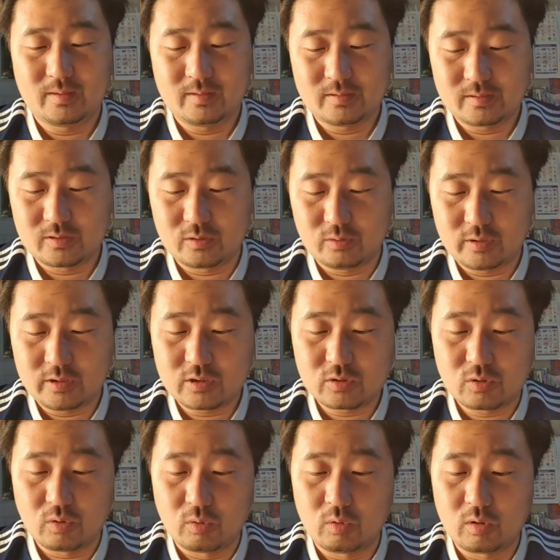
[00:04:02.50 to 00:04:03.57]
So it's
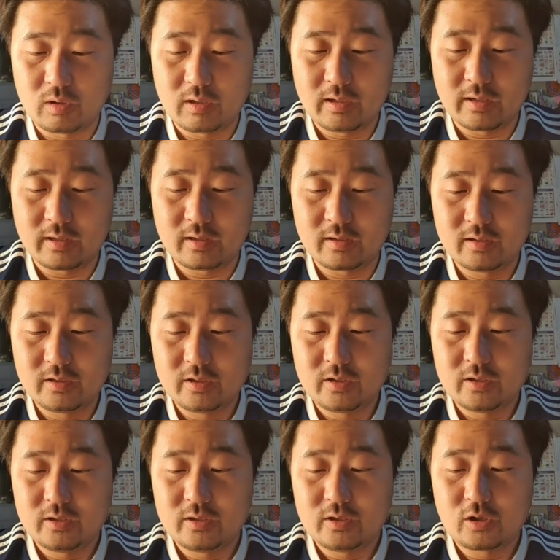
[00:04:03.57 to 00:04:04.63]
called
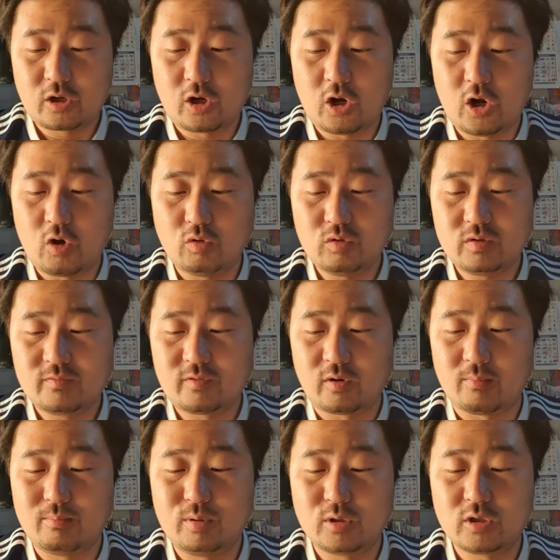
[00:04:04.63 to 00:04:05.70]
Clothes
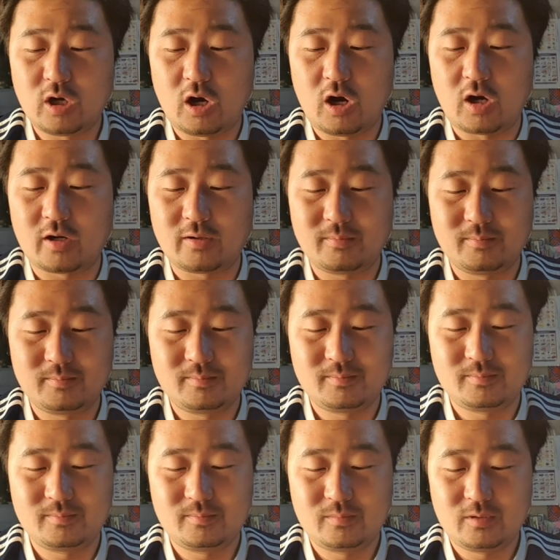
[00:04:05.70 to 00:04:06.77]
from Bhutan.
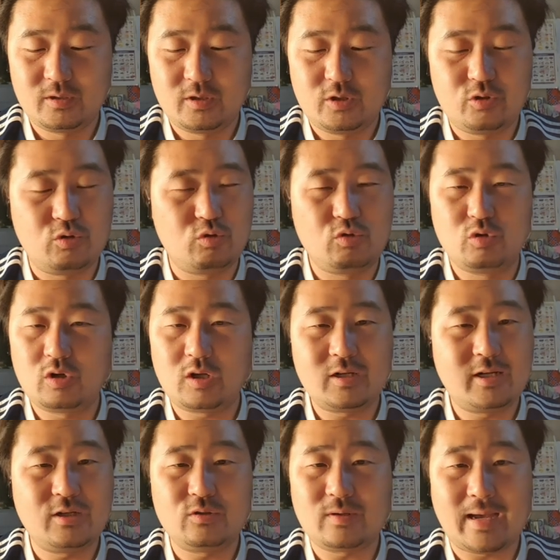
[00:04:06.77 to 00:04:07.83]
You do not
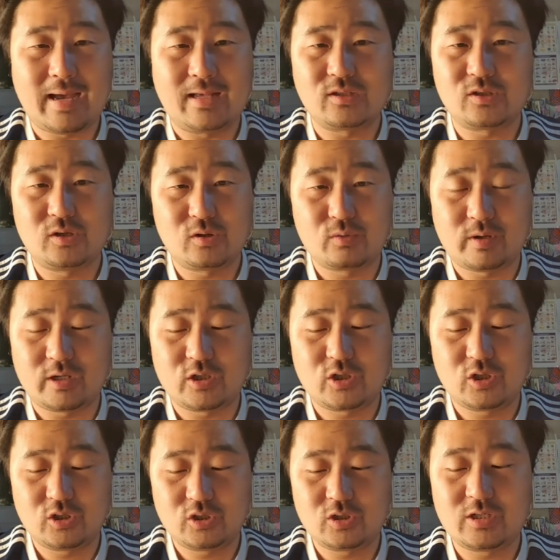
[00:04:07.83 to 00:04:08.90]
need to answer the
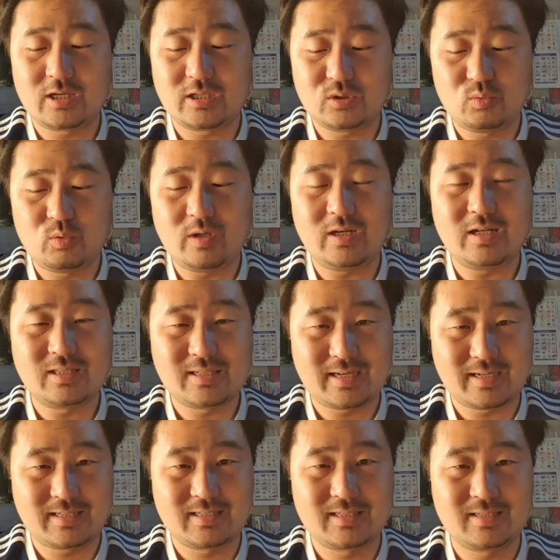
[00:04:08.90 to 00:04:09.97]
questions, just read the
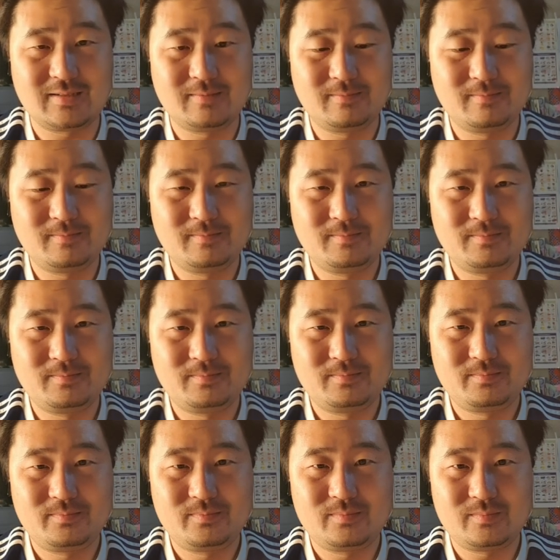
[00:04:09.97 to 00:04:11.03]
text.
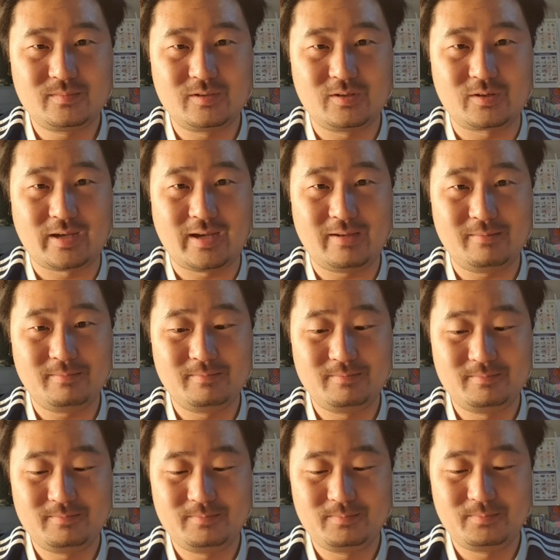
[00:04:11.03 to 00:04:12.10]
Okay?
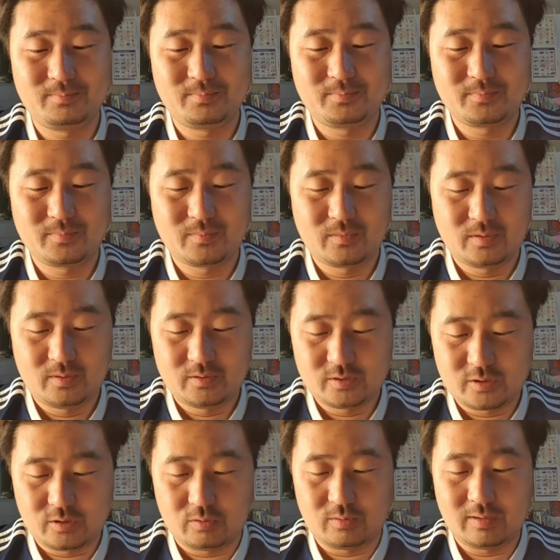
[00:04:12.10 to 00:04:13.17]

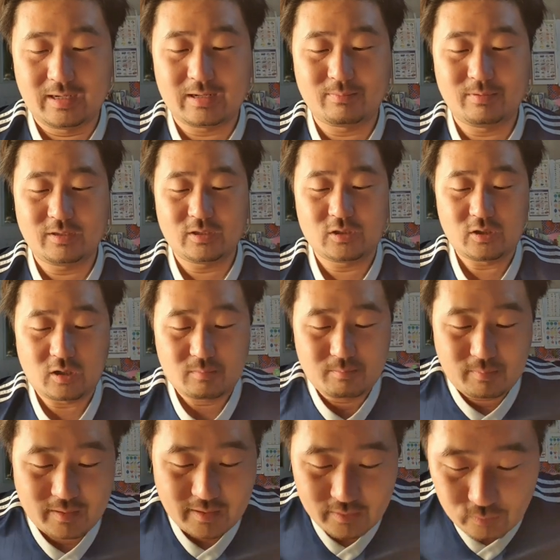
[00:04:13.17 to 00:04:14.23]
So let me start
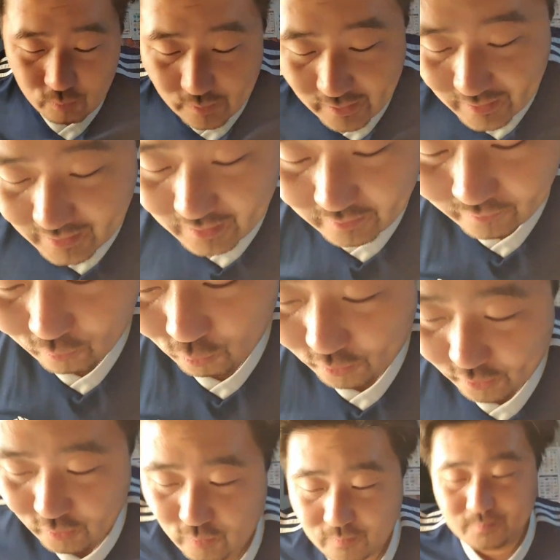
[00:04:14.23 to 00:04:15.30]
by reading it for you.